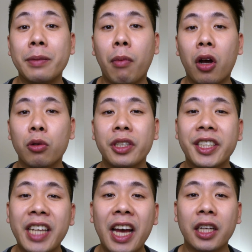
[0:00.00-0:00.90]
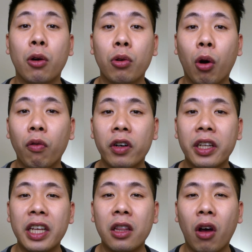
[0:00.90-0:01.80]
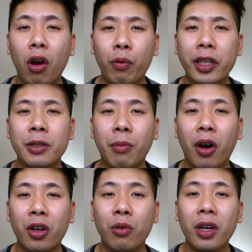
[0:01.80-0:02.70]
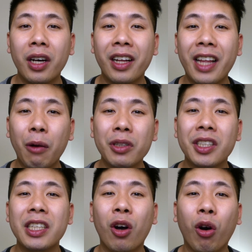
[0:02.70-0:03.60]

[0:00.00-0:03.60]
model stand out over the long range model. That was the